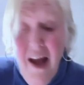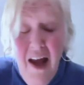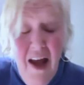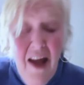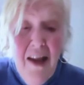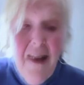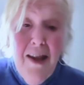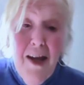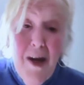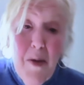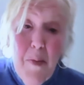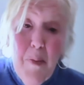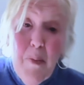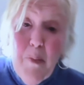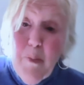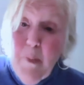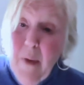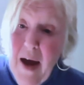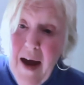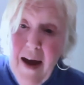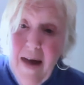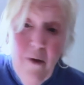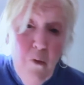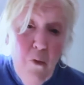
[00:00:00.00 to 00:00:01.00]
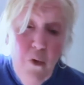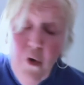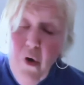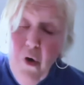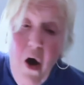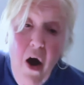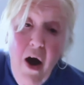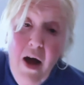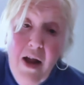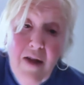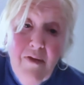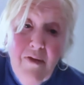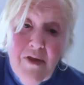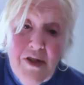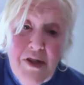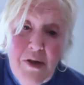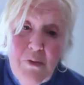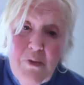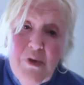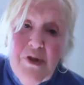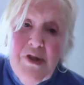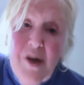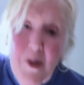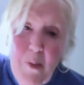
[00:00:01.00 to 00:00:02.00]
And there, all of us, it
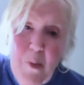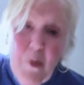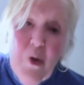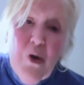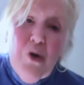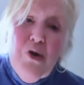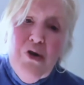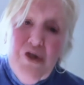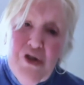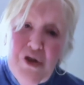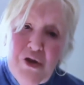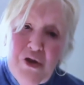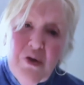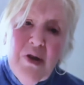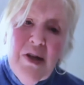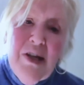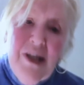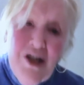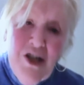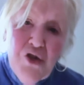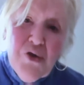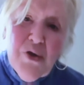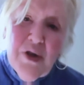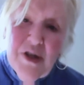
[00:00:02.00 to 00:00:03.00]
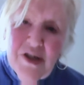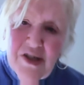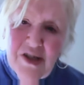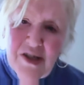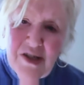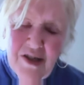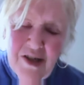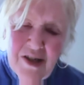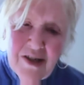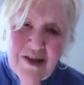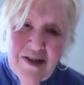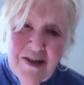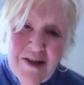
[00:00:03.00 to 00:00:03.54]
was our personal interest,